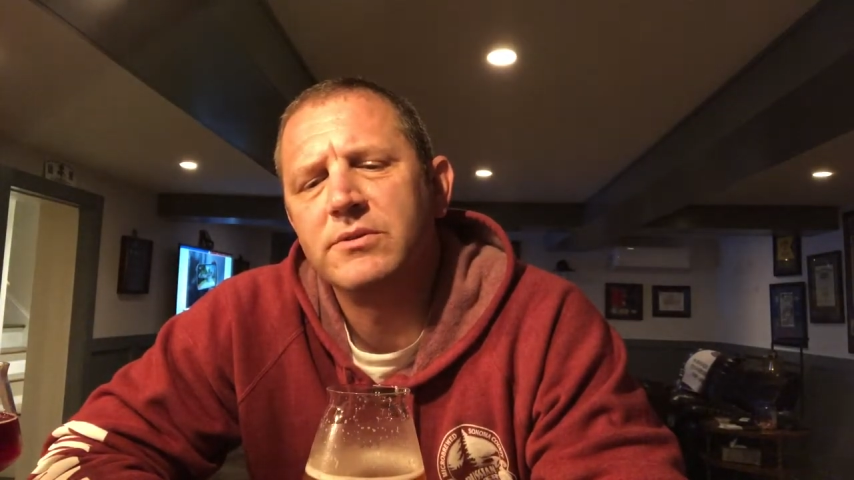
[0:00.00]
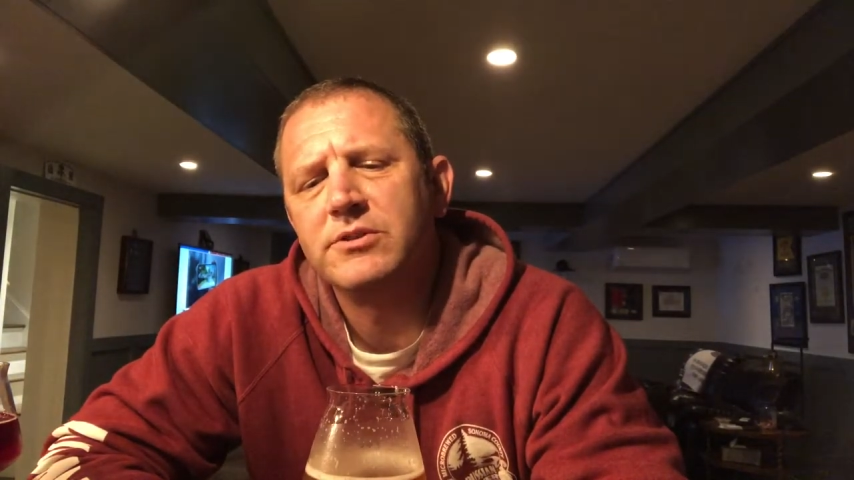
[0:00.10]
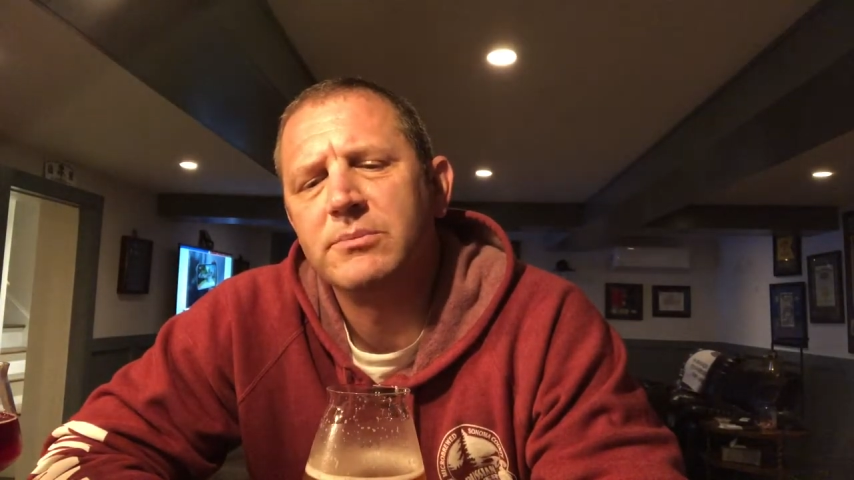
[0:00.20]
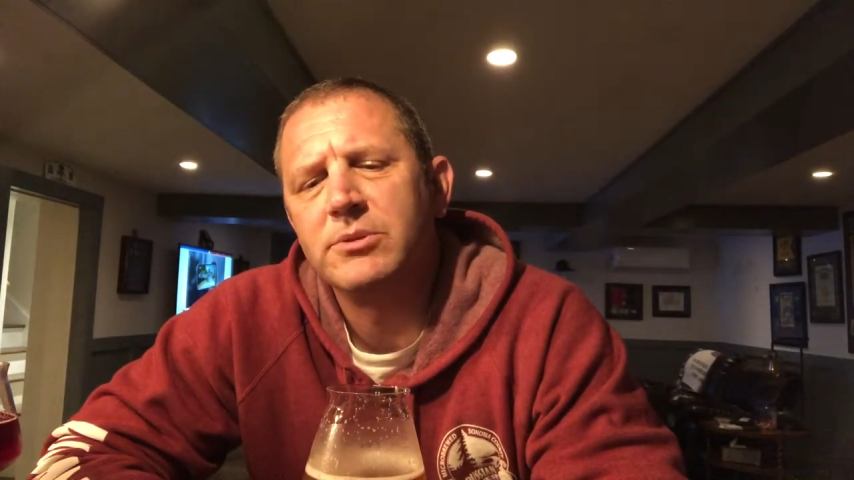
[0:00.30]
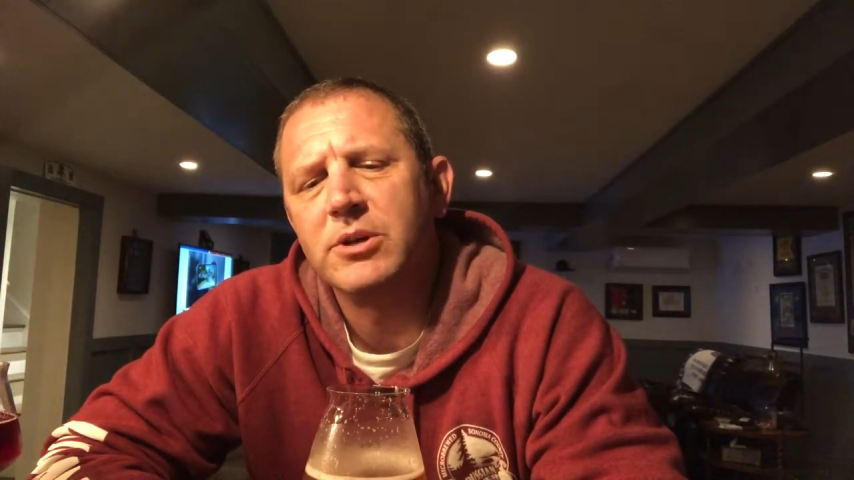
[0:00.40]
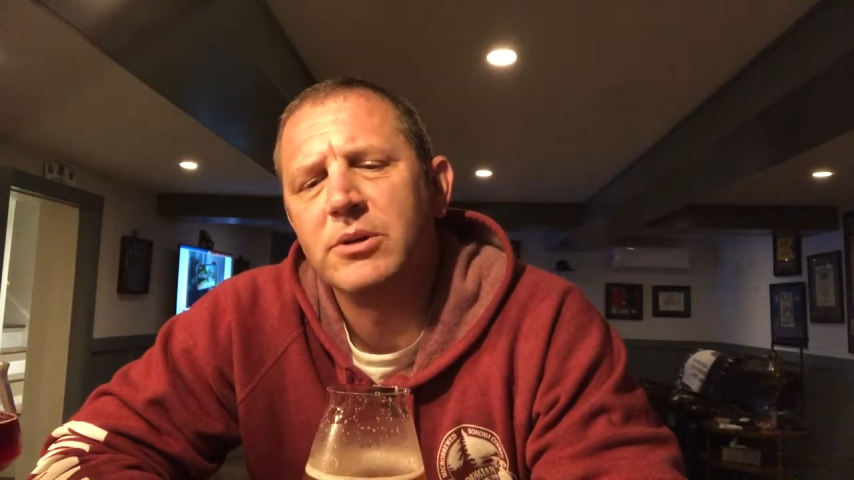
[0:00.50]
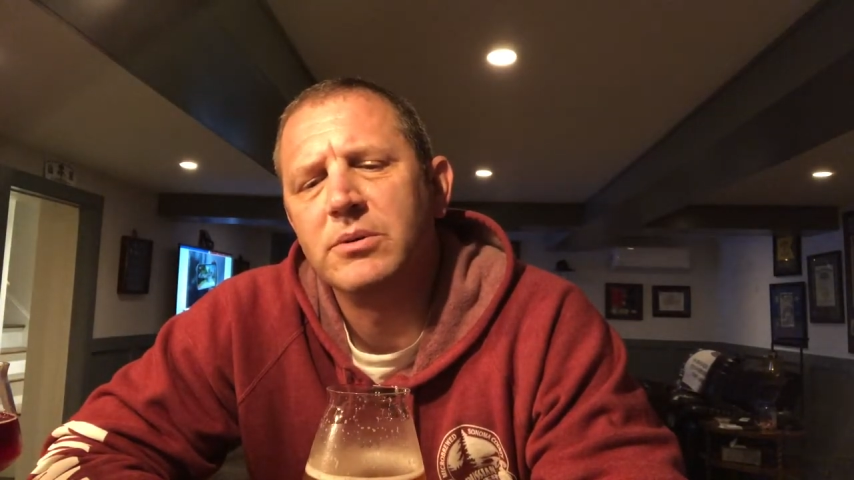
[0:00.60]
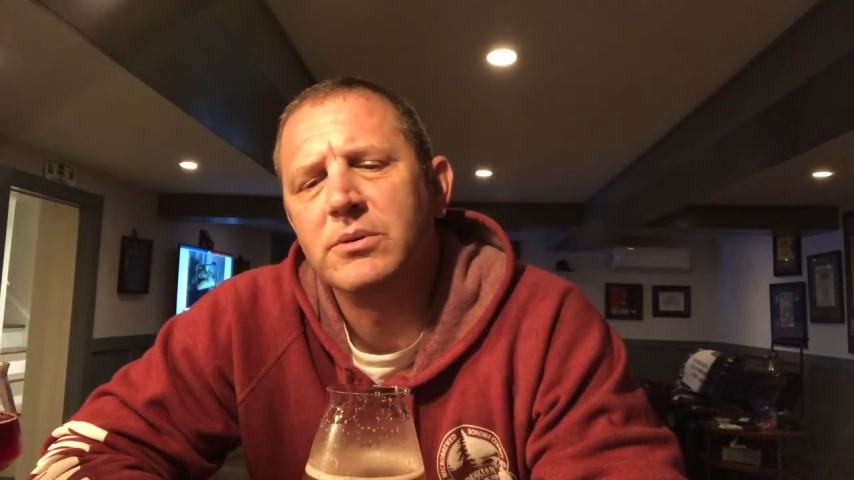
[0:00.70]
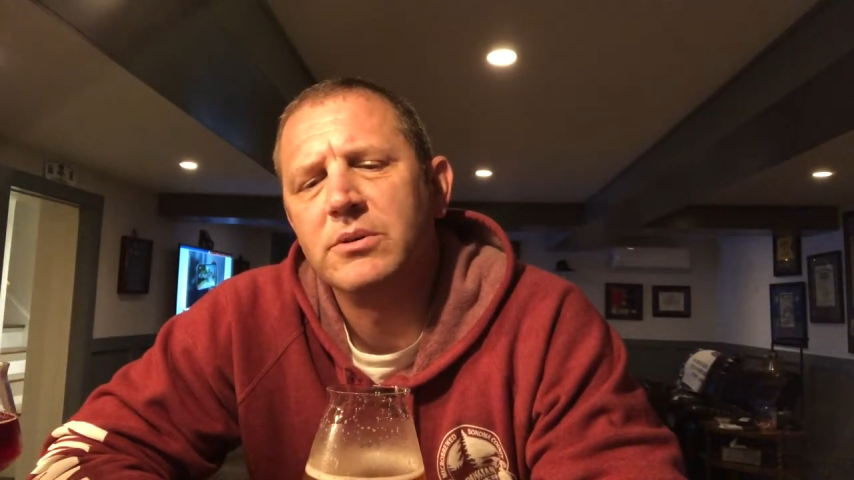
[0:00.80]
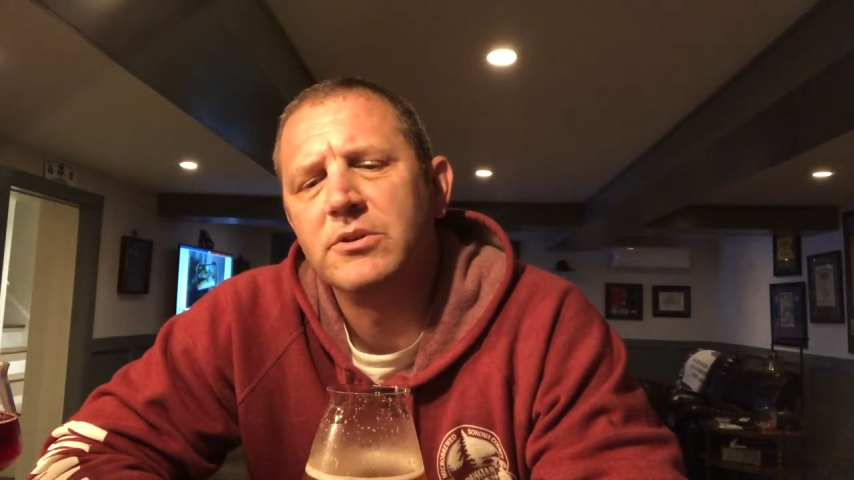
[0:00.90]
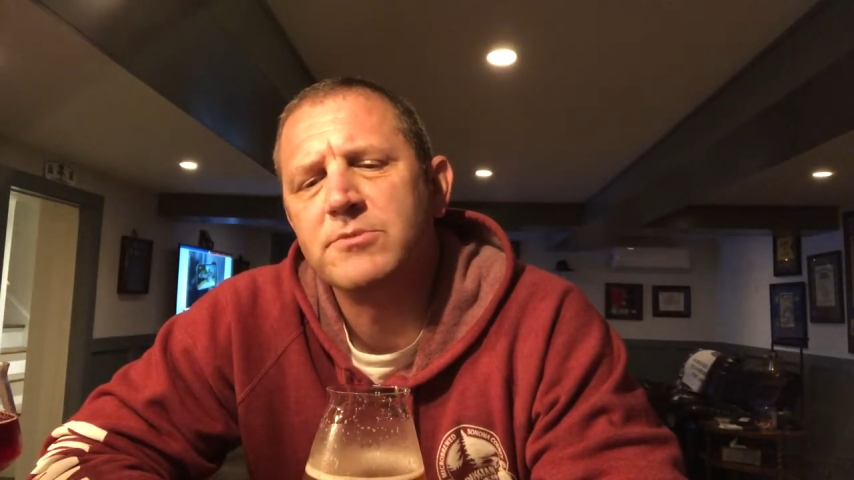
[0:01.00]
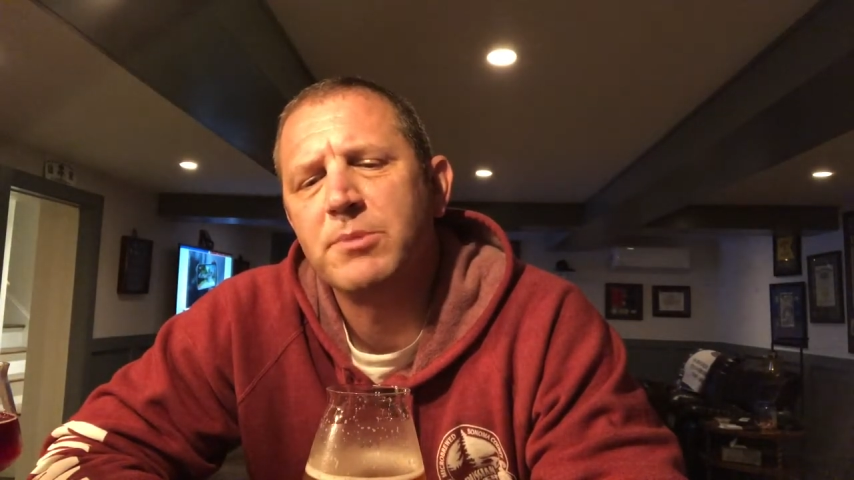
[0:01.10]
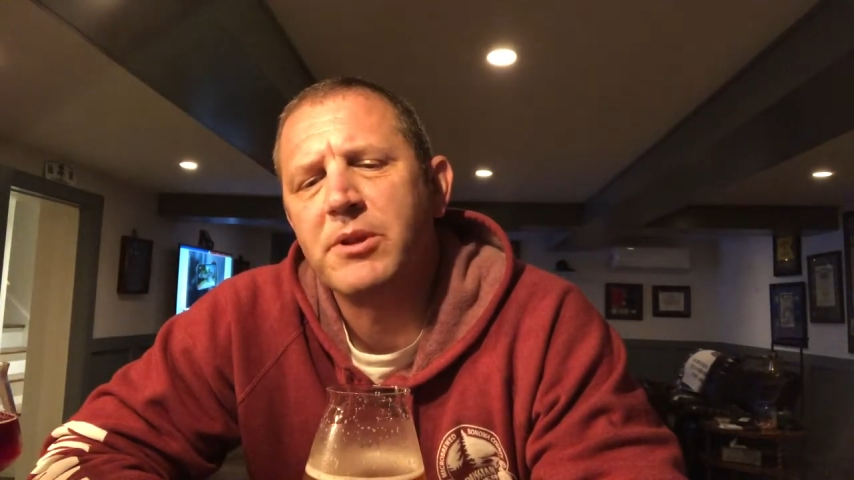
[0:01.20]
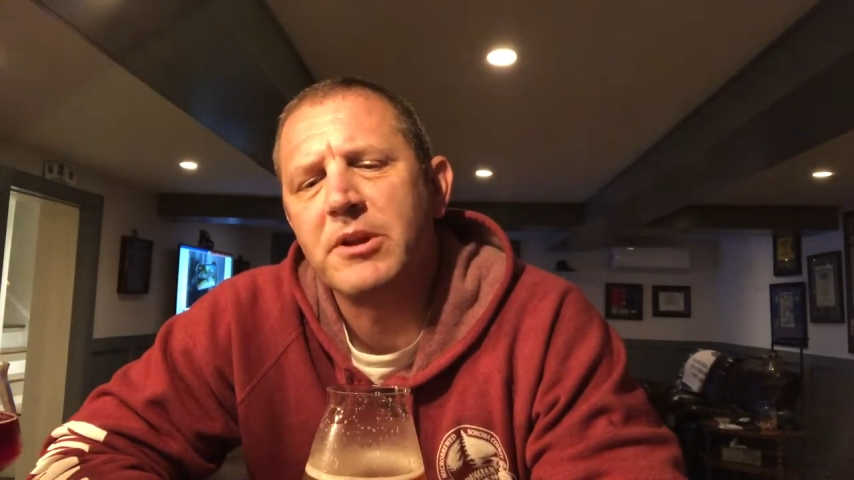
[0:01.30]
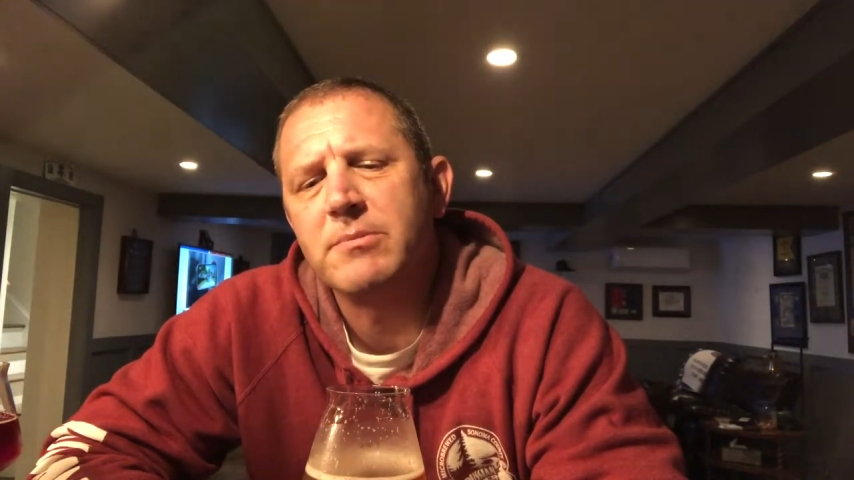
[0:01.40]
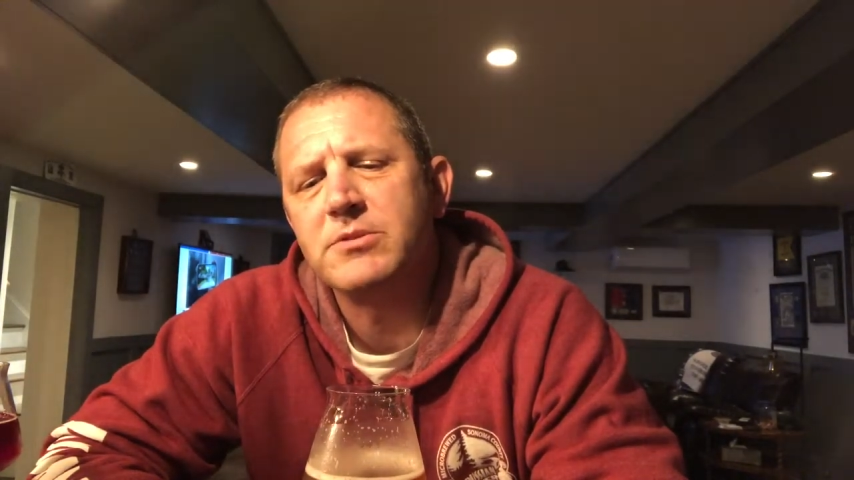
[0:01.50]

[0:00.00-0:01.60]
of Simcoe, splitting it up